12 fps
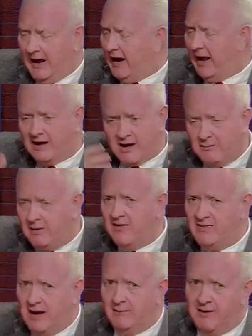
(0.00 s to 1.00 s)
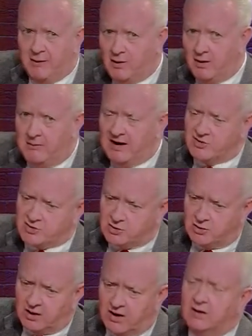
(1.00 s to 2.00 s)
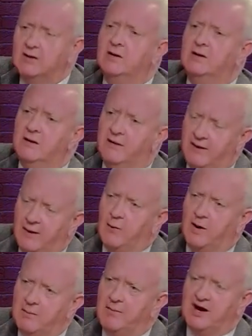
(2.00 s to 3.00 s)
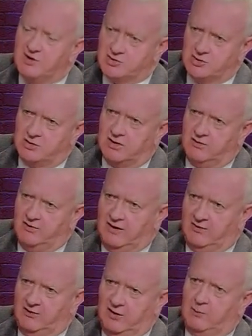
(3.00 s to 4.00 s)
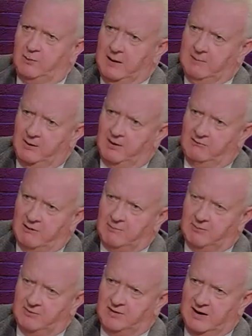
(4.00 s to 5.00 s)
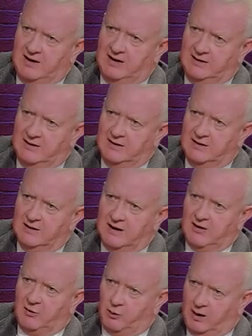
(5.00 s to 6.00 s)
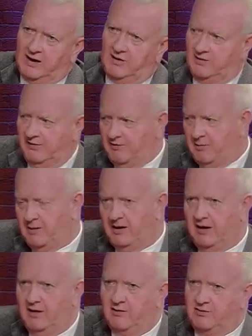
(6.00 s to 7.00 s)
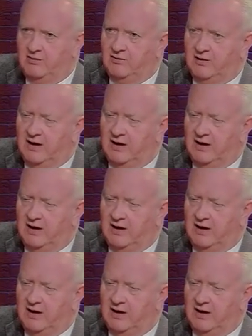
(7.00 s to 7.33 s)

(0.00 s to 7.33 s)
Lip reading: And I commend them. They want to make sure that their people are represented as well as everybody else's.